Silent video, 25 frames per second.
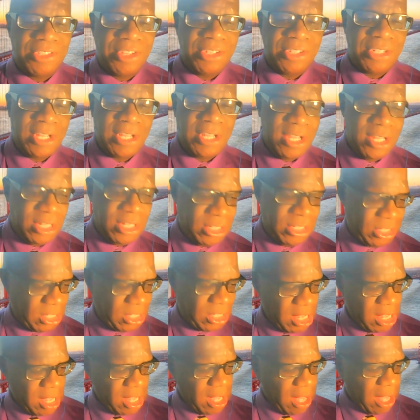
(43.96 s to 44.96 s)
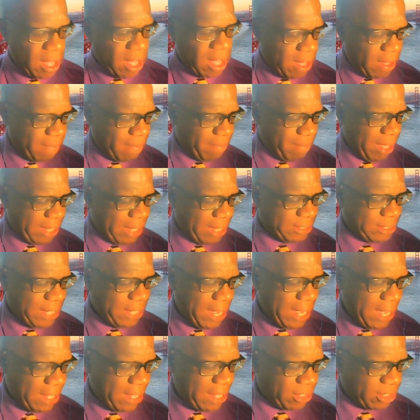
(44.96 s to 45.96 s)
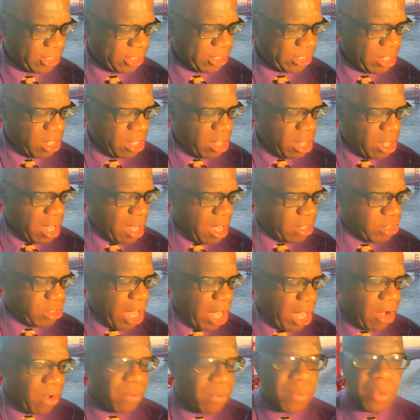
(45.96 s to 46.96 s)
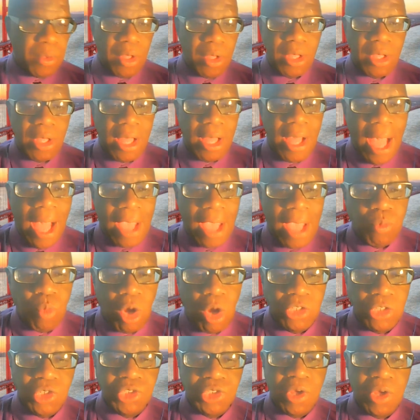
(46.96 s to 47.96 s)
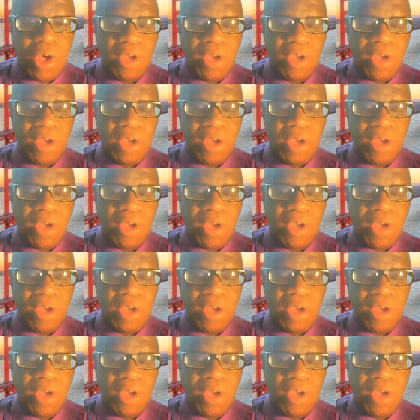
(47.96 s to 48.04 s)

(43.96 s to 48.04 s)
disease entails. Now, I want you to